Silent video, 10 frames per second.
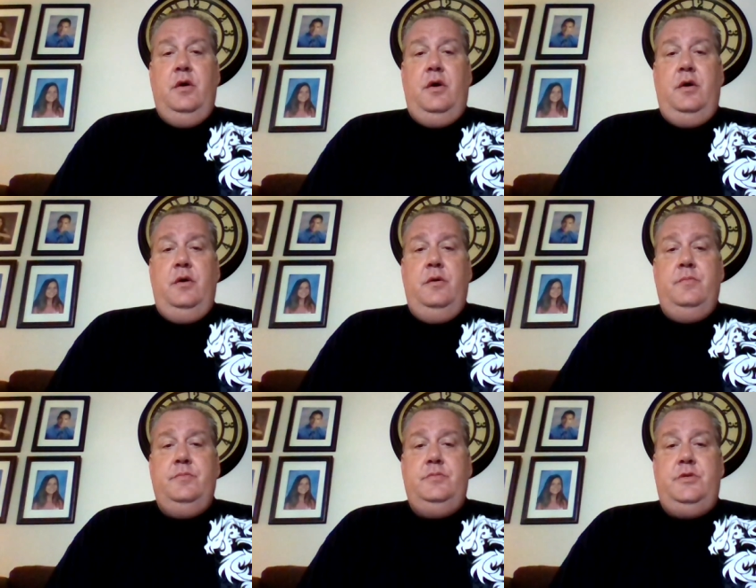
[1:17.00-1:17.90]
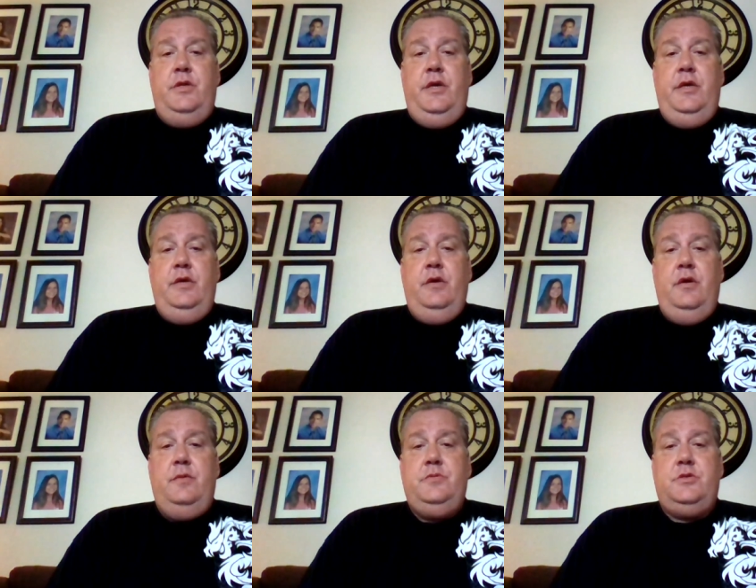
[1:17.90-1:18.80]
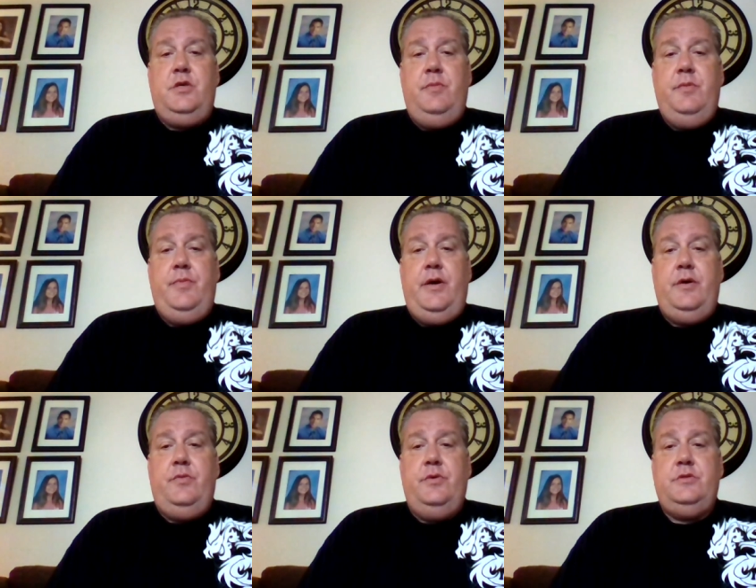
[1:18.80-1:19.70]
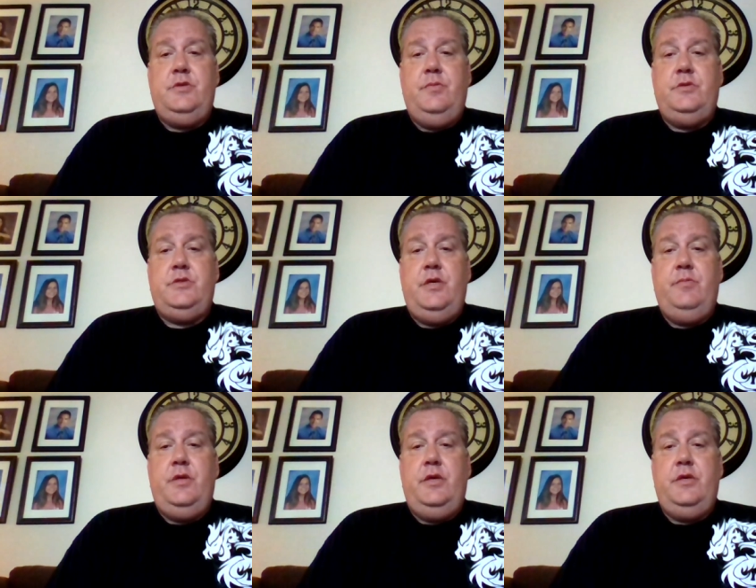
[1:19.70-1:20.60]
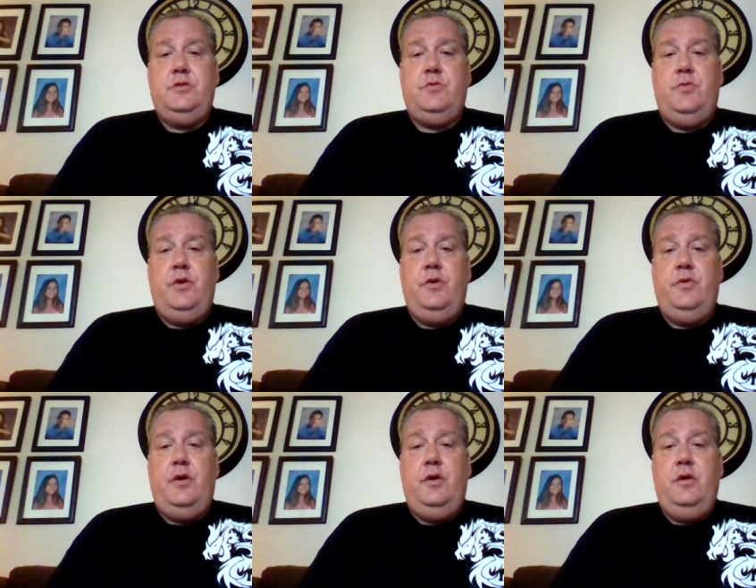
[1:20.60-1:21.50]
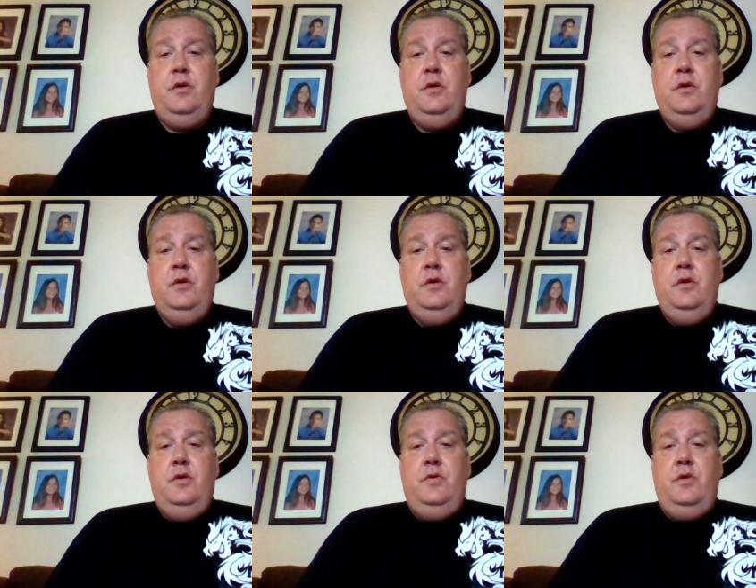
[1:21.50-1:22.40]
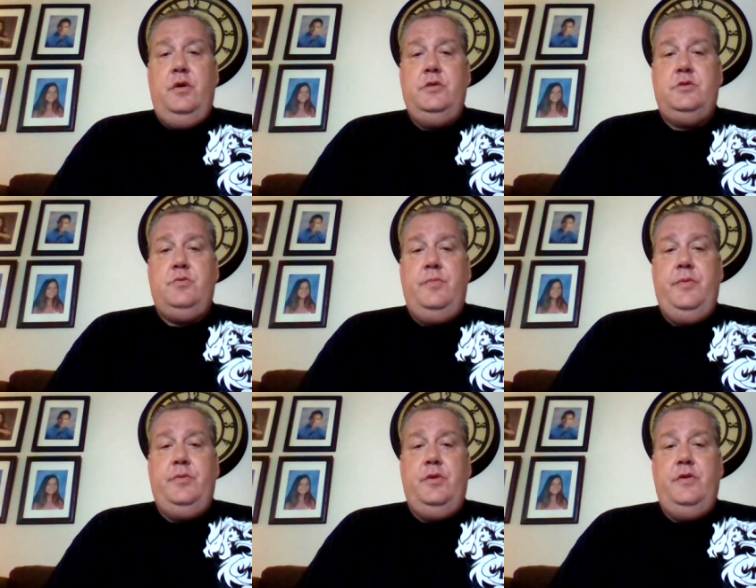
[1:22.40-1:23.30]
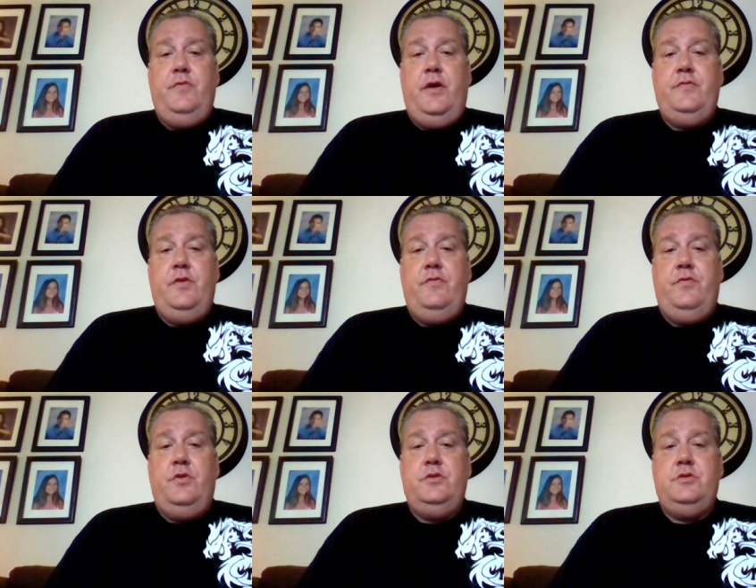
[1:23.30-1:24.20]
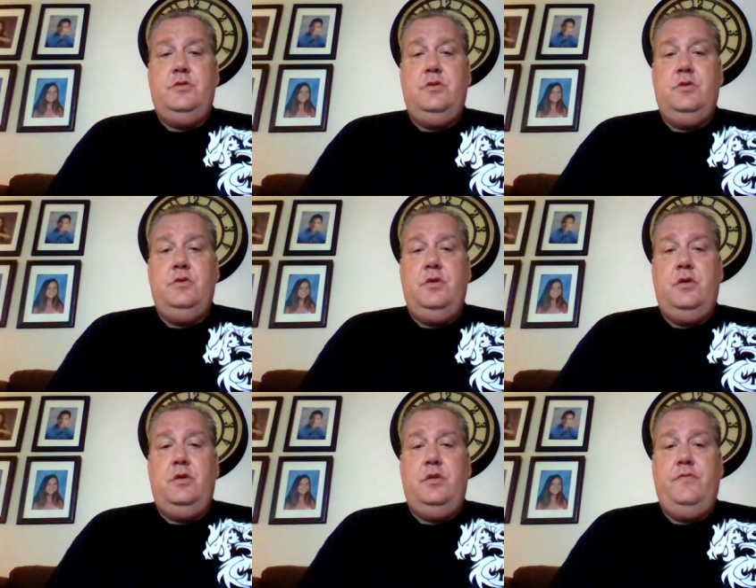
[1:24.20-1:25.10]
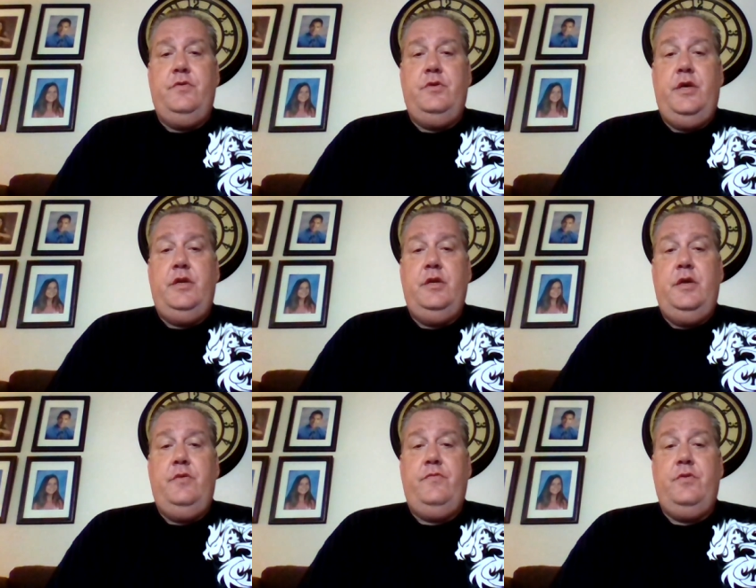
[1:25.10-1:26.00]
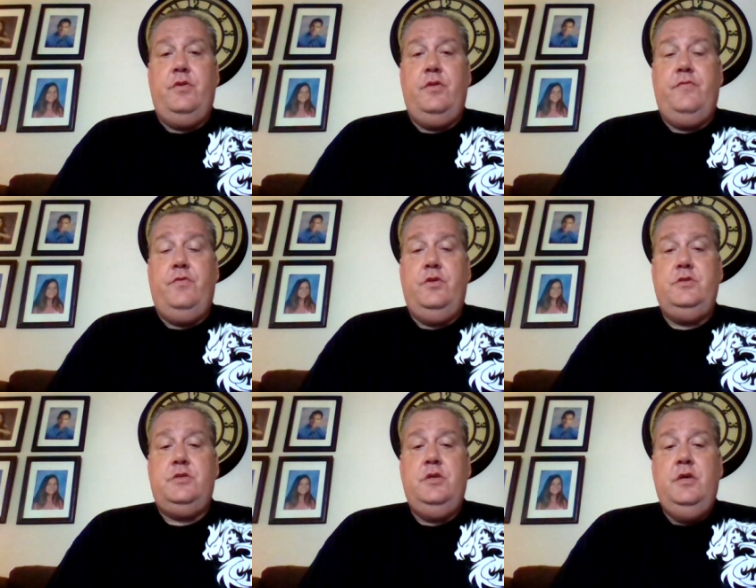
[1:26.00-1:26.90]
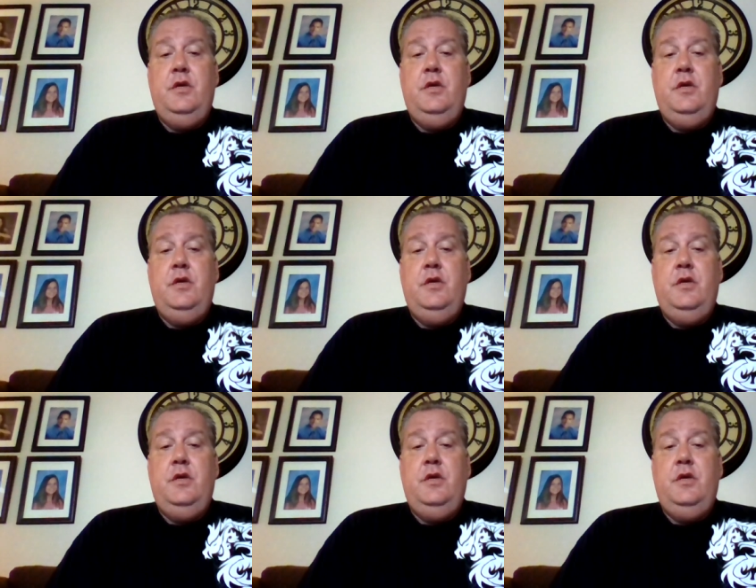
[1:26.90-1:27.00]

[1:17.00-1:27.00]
Um, today, I'm just coming back with some of the same things where, uh, where I just want people to live life to the fullest, uh, live your day to day to the fullest